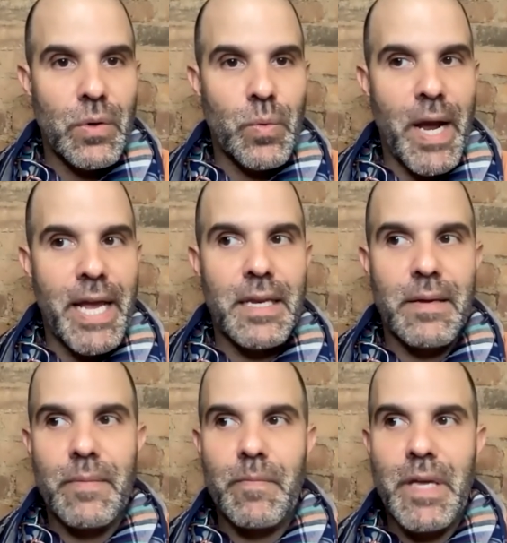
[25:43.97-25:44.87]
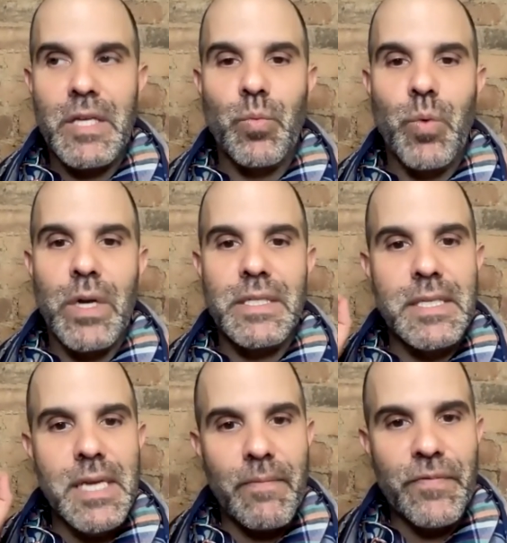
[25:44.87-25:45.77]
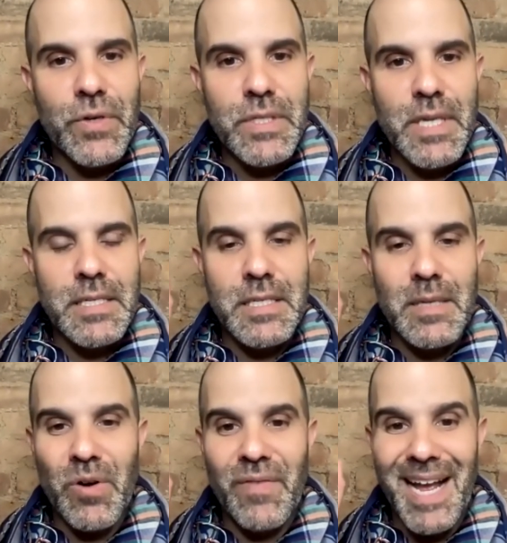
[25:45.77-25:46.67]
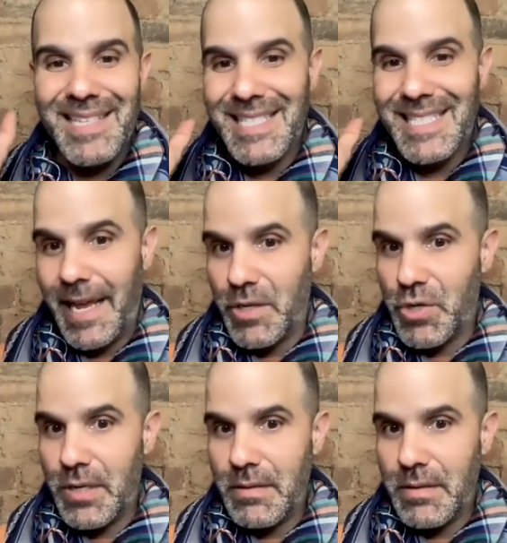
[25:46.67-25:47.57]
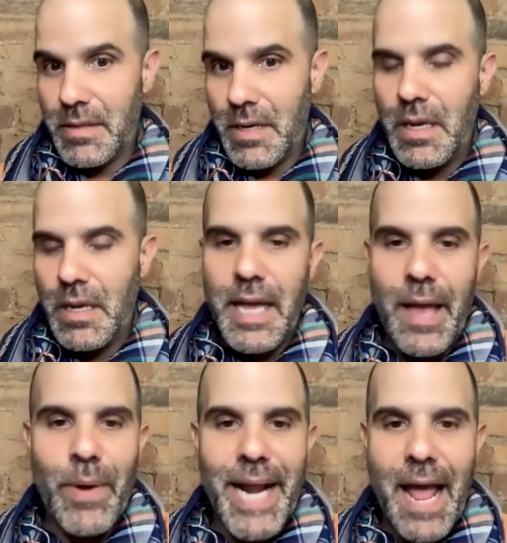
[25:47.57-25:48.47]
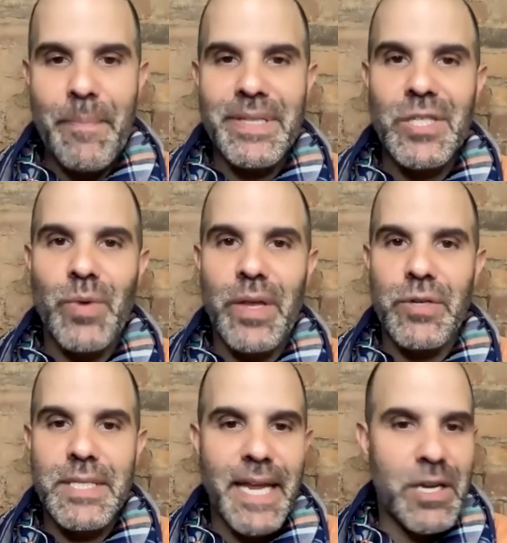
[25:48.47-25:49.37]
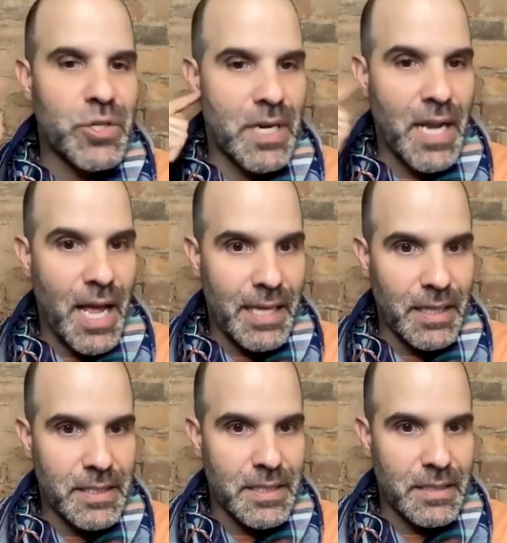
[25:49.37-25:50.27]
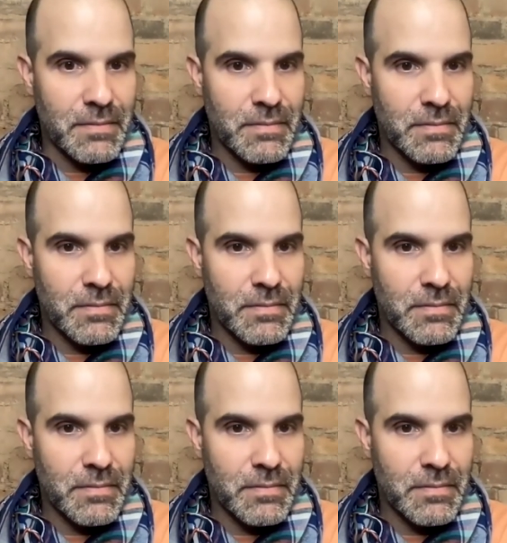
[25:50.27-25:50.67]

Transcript: right? Because what discomfort does is it provides tension, and what happens is when there's tension, I listen.